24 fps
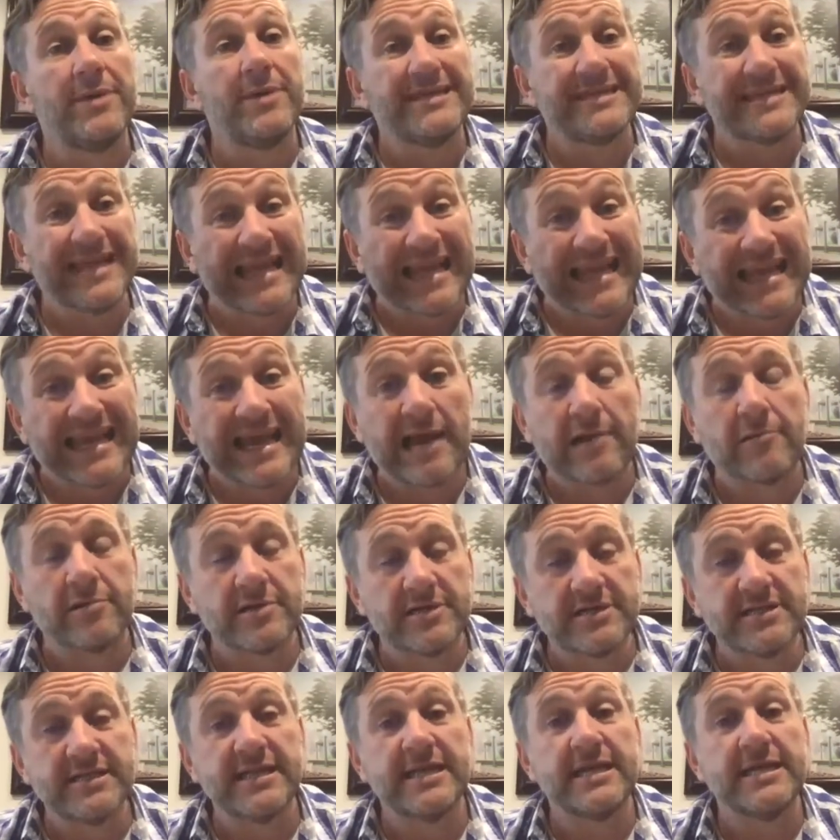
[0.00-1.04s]
is a
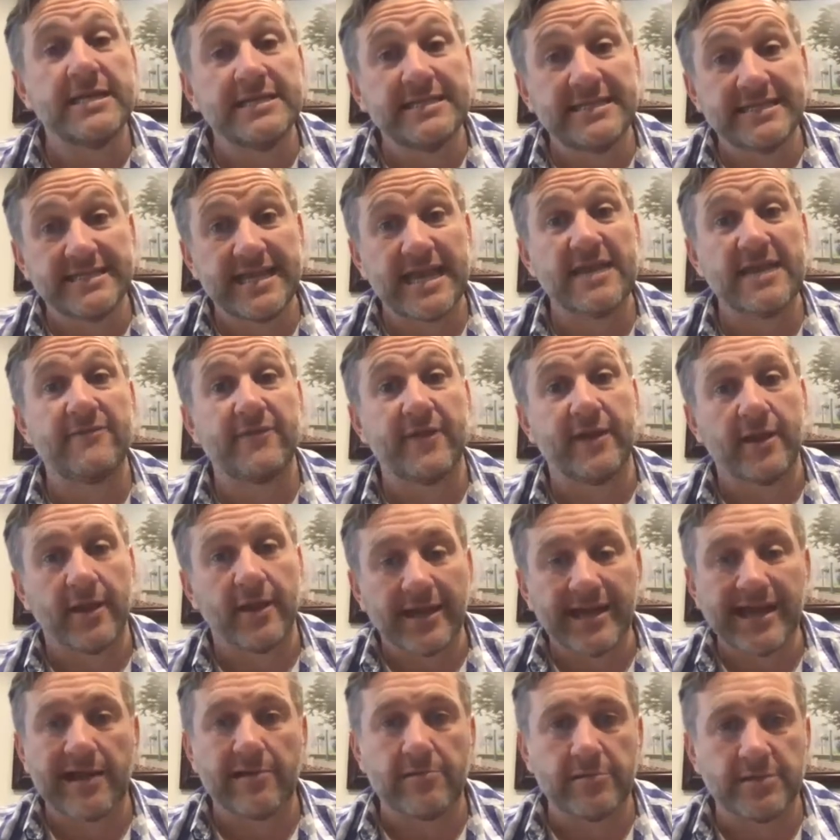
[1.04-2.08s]
guaranteed saving, a
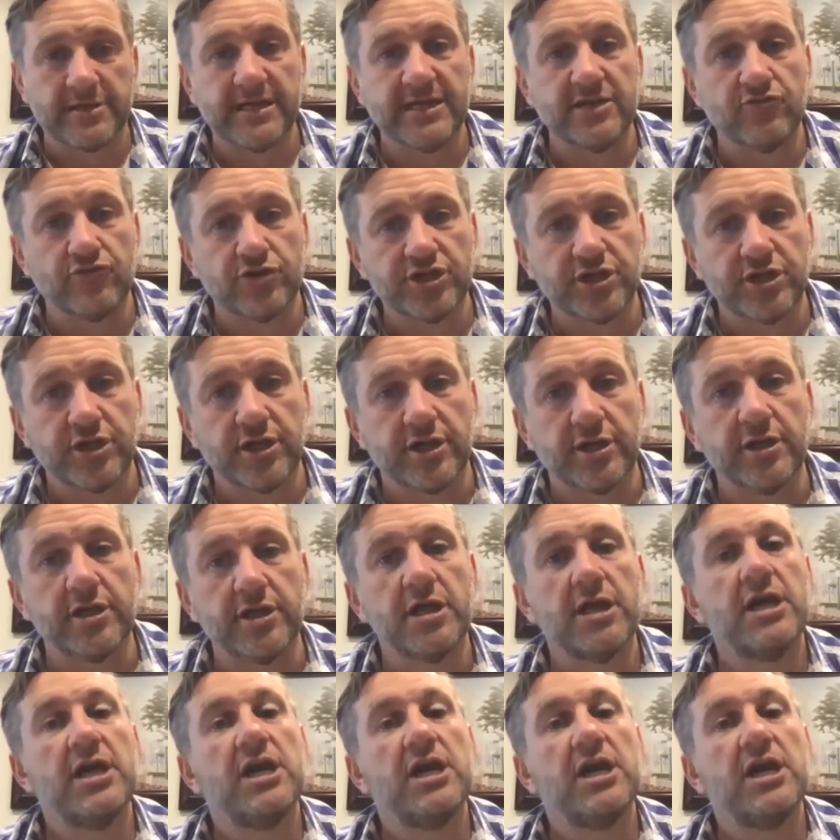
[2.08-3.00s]
guaranteed return.